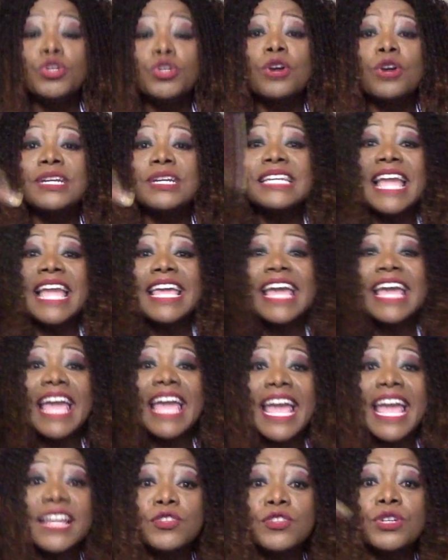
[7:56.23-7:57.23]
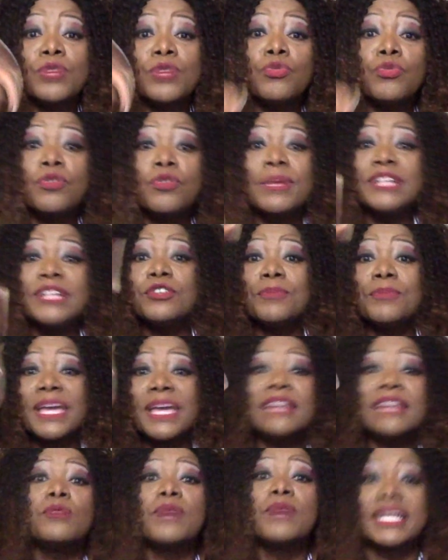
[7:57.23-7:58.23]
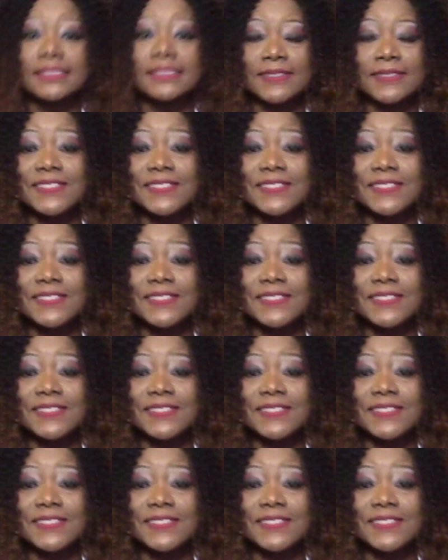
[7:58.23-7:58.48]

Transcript: don't lay a hand on a woman no matter what.